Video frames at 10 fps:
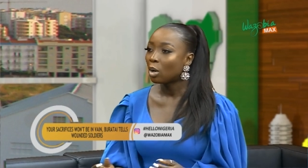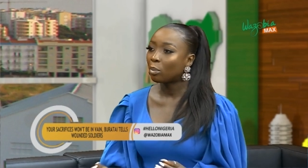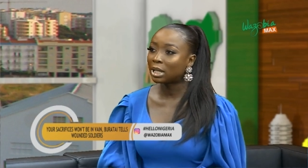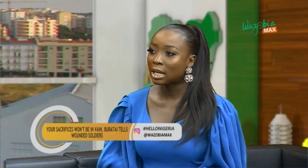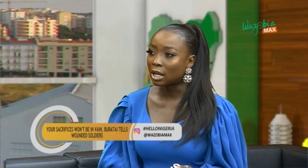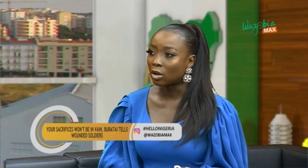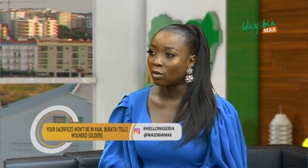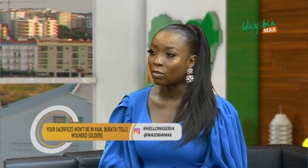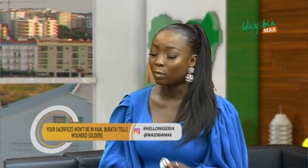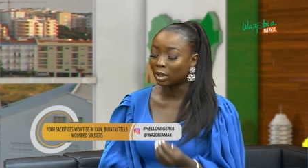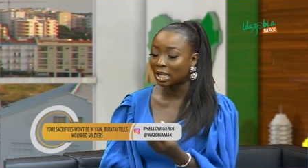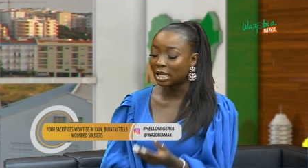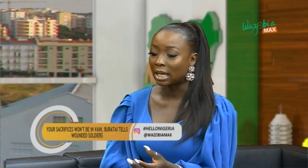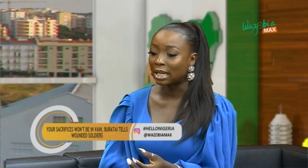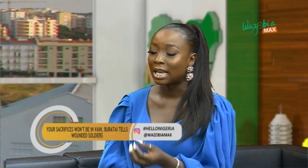But then enough. But then
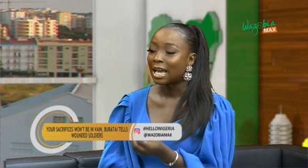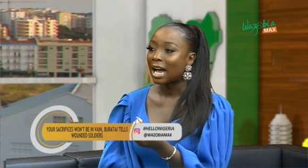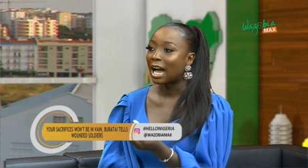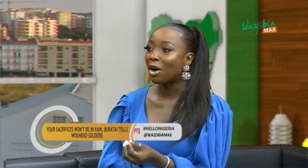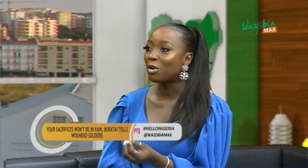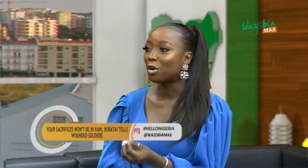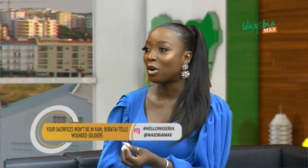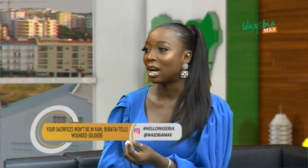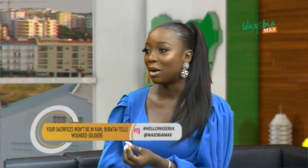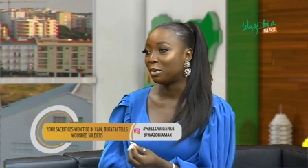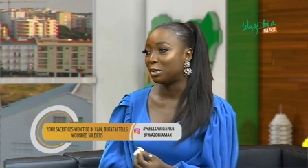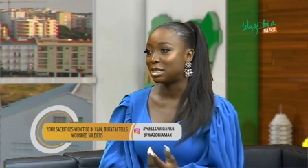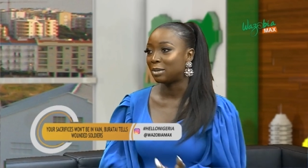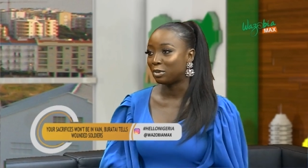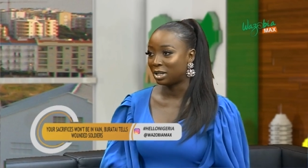again, how long are we going to
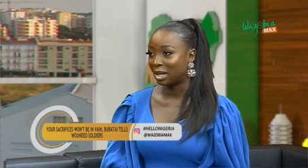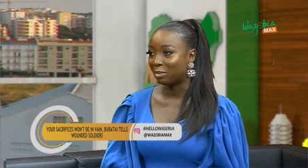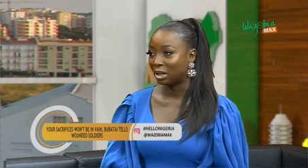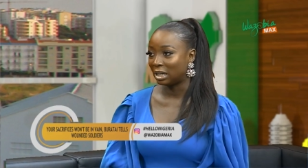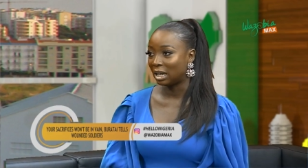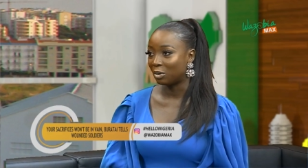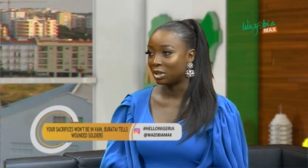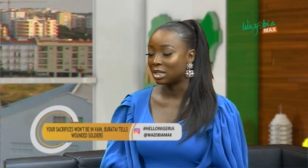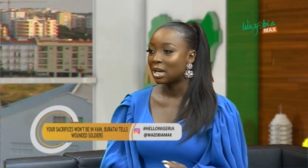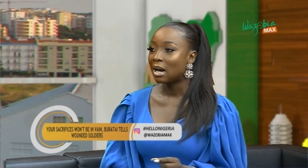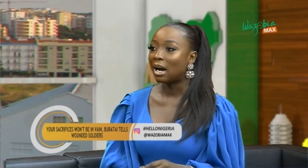keep looking at body language?